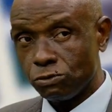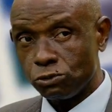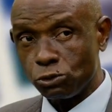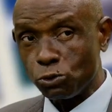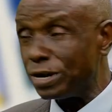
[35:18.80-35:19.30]

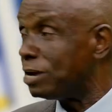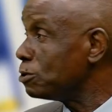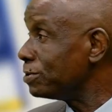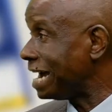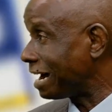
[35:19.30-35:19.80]
to
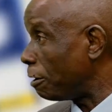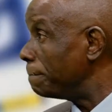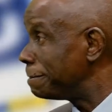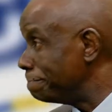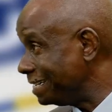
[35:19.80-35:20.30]
renew their
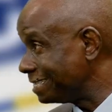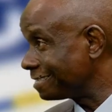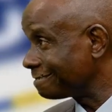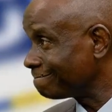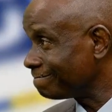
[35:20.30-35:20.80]
commitment,
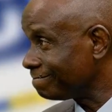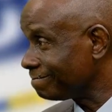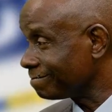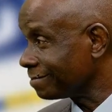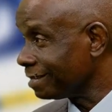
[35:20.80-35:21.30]

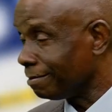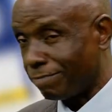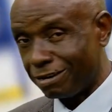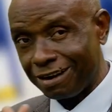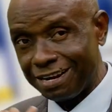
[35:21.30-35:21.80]

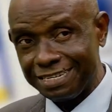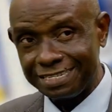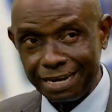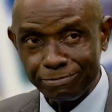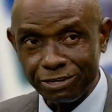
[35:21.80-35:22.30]
particularly in
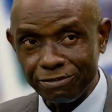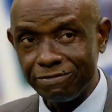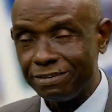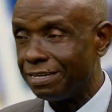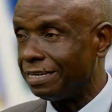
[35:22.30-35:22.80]
terms of
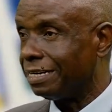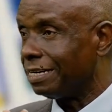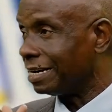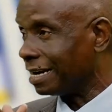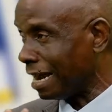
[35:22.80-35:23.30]

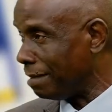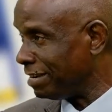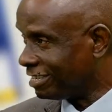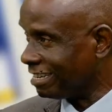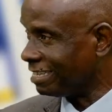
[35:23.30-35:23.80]

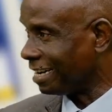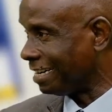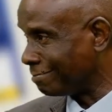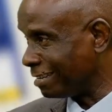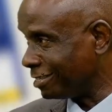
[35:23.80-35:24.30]
climate change
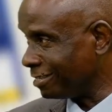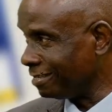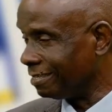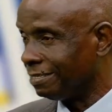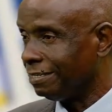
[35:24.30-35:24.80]

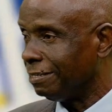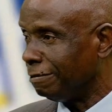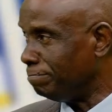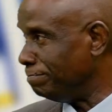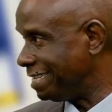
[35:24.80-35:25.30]
adaptation,
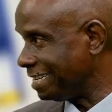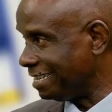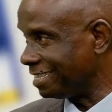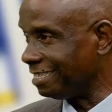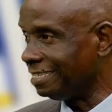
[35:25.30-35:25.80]

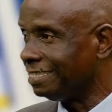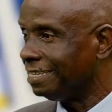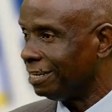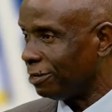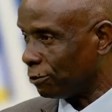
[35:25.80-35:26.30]
mitigation,
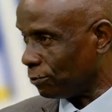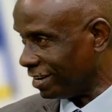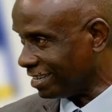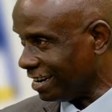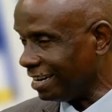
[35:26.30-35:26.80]

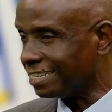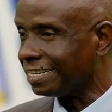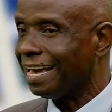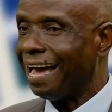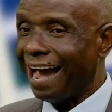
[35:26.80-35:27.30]
resilience,
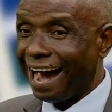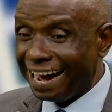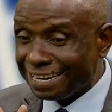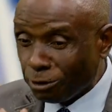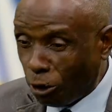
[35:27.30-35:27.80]

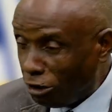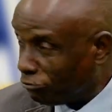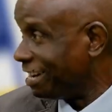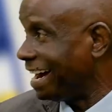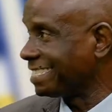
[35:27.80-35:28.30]
and
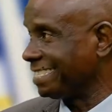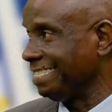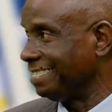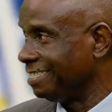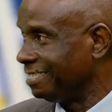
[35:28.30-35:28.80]

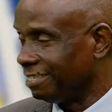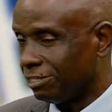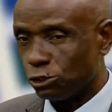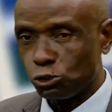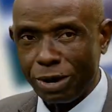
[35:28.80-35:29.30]
co-financing
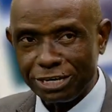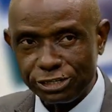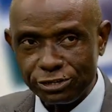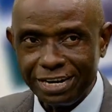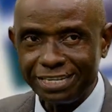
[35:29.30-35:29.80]
to
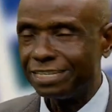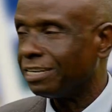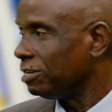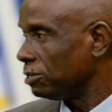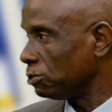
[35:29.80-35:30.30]
address
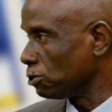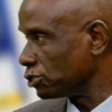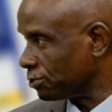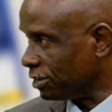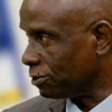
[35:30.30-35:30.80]
those
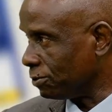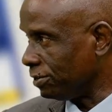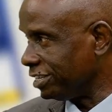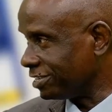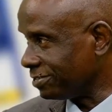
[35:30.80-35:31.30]
critical
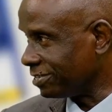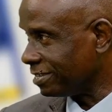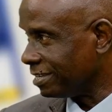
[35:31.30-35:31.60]
issues.